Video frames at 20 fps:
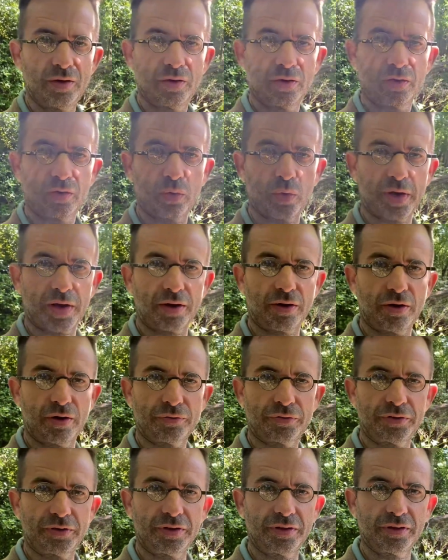Quite
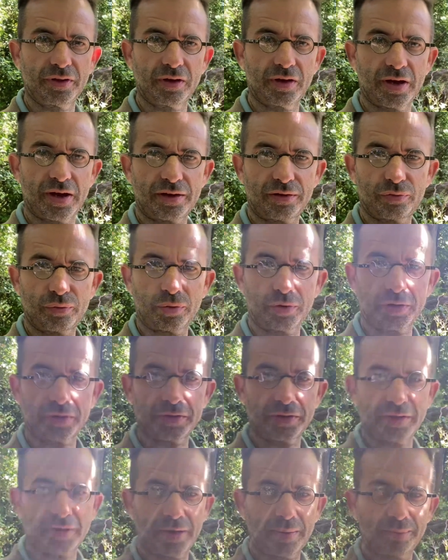often in the line of
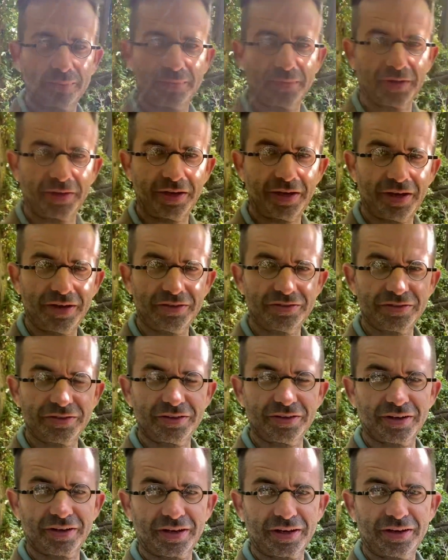work that I'm
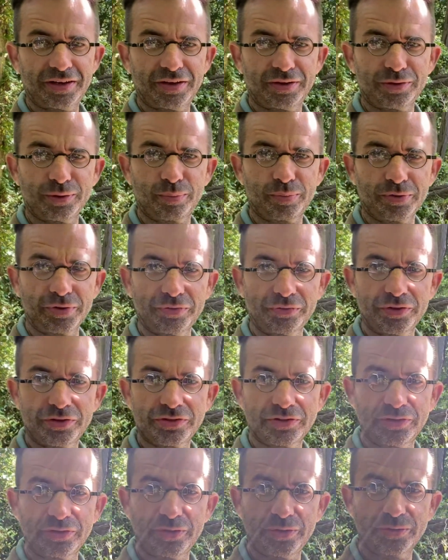engaged in, I get the
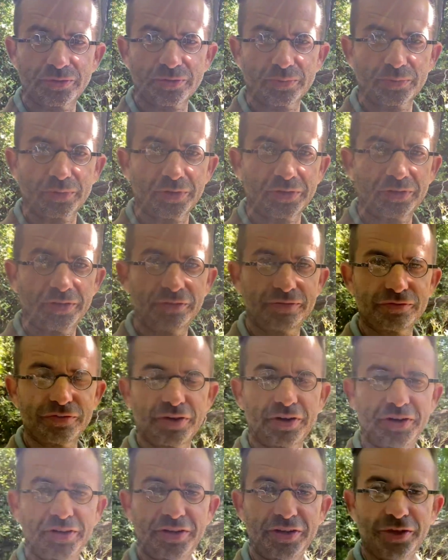privilege to do some really
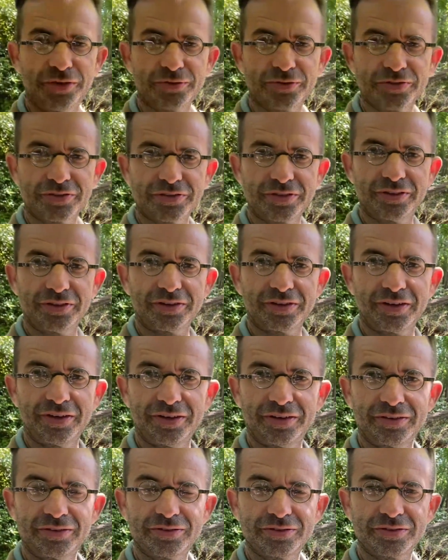fun and interesting
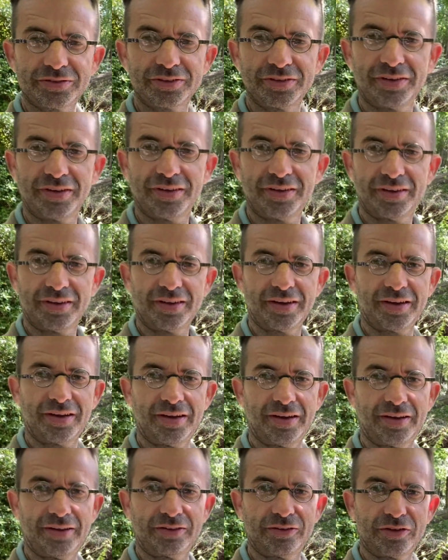things.
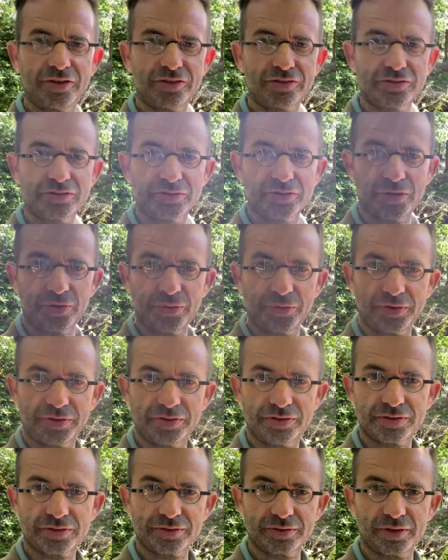And this stone
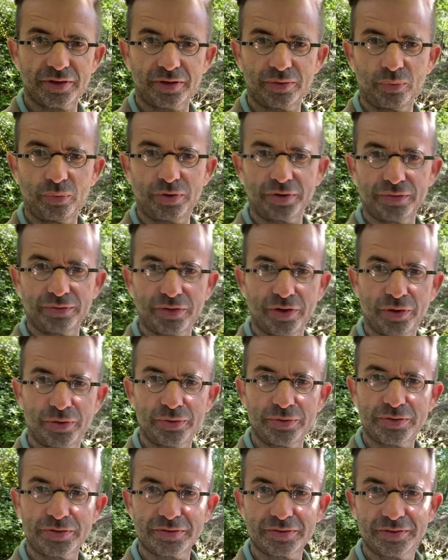is one of
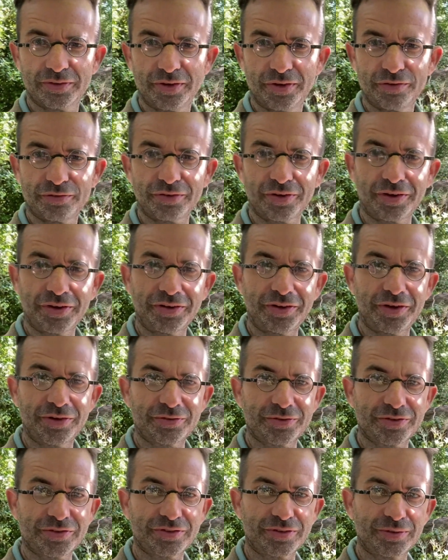those fun and
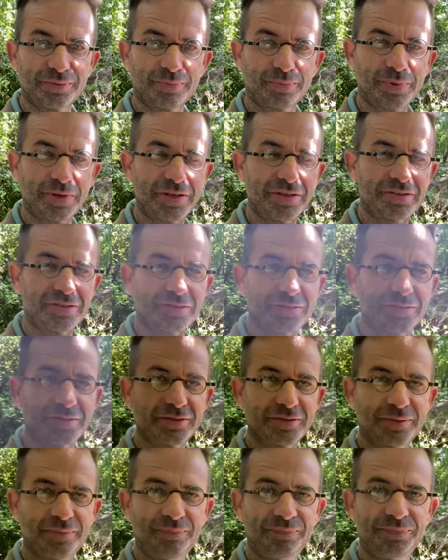interesting
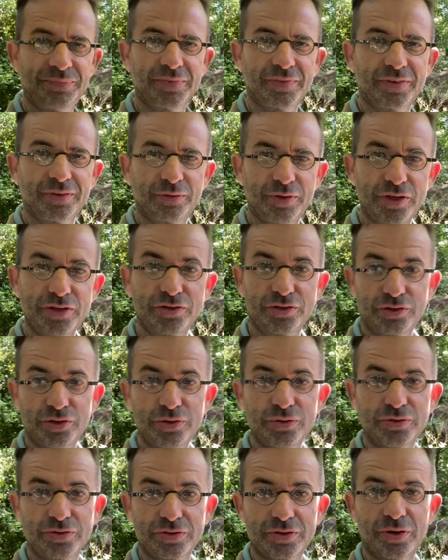pieces, these
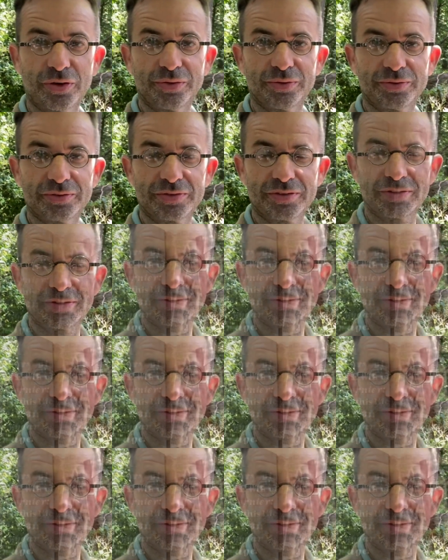two stones.